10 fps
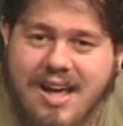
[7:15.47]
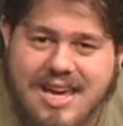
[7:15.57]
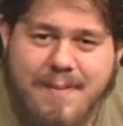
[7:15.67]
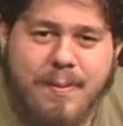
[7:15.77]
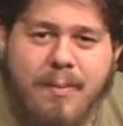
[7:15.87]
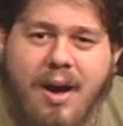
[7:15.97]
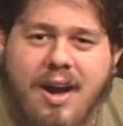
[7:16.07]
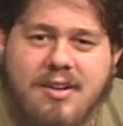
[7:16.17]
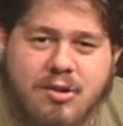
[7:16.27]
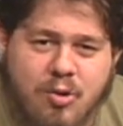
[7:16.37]
Keep in
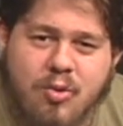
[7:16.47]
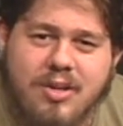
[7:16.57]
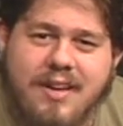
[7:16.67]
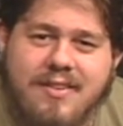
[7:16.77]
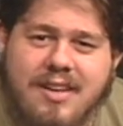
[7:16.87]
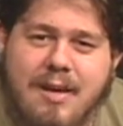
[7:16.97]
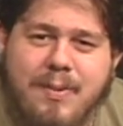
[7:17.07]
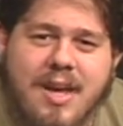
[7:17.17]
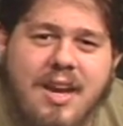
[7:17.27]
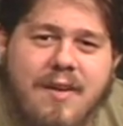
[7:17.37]
mind, Google isn't
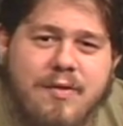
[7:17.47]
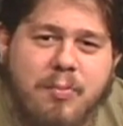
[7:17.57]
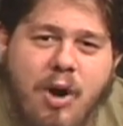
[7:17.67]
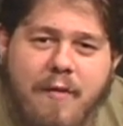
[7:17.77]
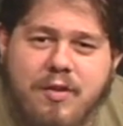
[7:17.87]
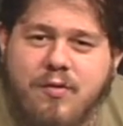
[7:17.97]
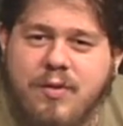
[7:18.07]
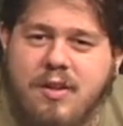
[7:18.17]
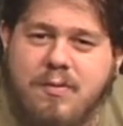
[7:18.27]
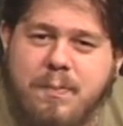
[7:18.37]
keeping any of the profits
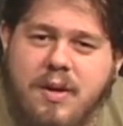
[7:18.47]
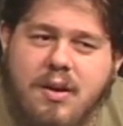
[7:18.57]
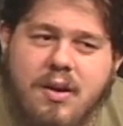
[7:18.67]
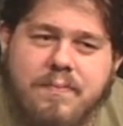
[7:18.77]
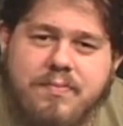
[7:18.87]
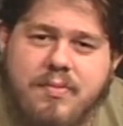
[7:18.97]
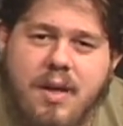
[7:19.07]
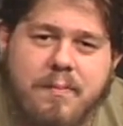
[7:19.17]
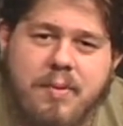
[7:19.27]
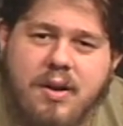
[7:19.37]
for this beer,
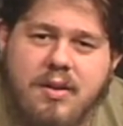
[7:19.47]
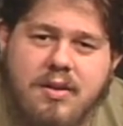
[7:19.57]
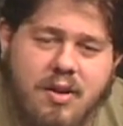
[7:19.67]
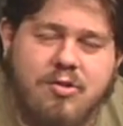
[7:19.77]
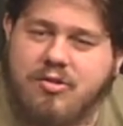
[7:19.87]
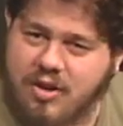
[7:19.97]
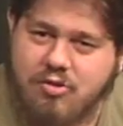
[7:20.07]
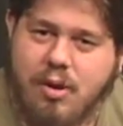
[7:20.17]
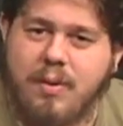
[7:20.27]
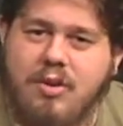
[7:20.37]
but they're just
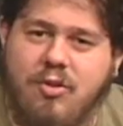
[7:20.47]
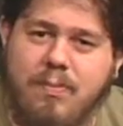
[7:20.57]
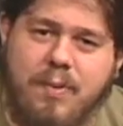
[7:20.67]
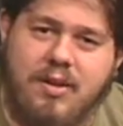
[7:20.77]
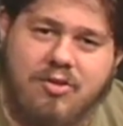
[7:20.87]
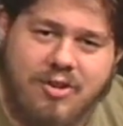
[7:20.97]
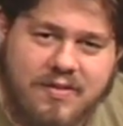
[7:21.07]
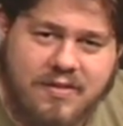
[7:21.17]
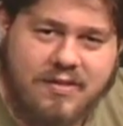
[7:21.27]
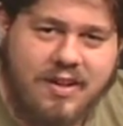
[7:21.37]
contributing to it, but
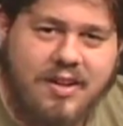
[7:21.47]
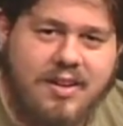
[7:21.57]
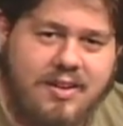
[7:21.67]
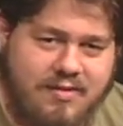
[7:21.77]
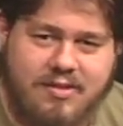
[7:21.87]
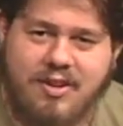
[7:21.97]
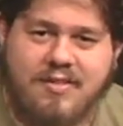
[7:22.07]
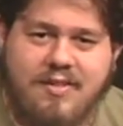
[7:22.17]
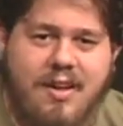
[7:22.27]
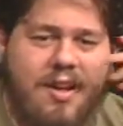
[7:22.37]
just still, it's
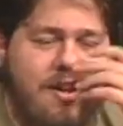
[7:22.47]
just,